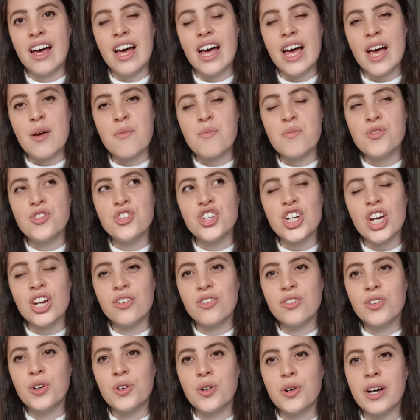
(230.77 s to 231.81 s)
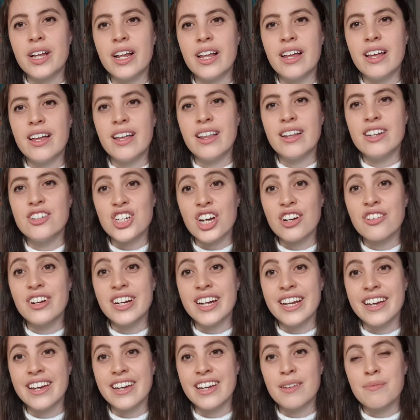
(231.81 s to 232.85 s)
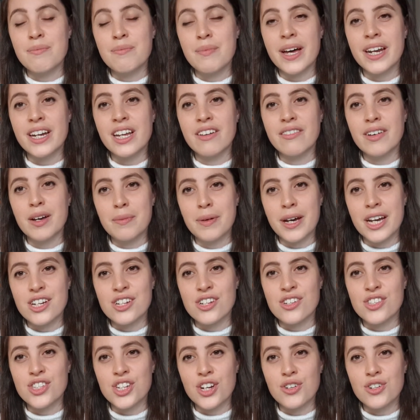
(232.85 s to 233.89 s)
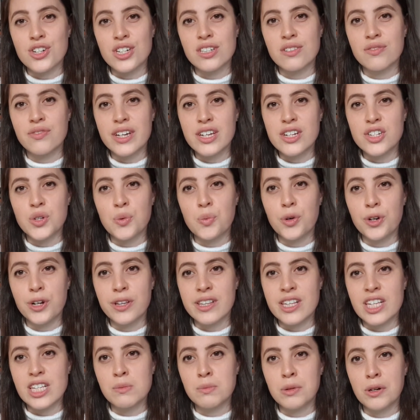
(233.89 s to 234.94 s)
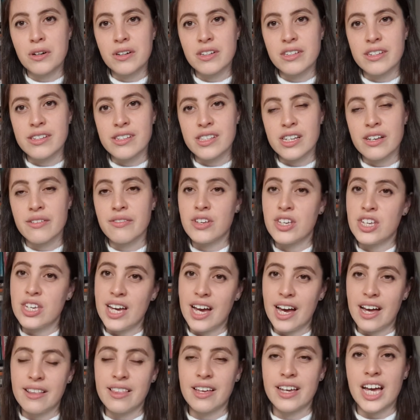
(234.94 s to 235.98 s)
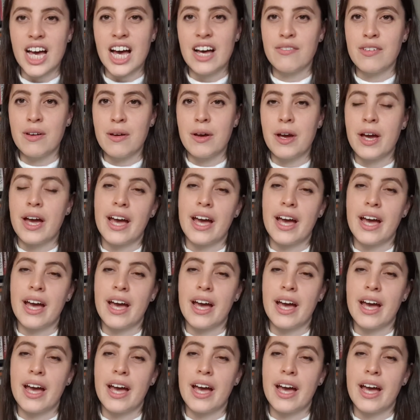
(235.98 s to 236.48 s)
um, general, generally many of our patients don't just fit into one of these boxes of, yeah, they have a,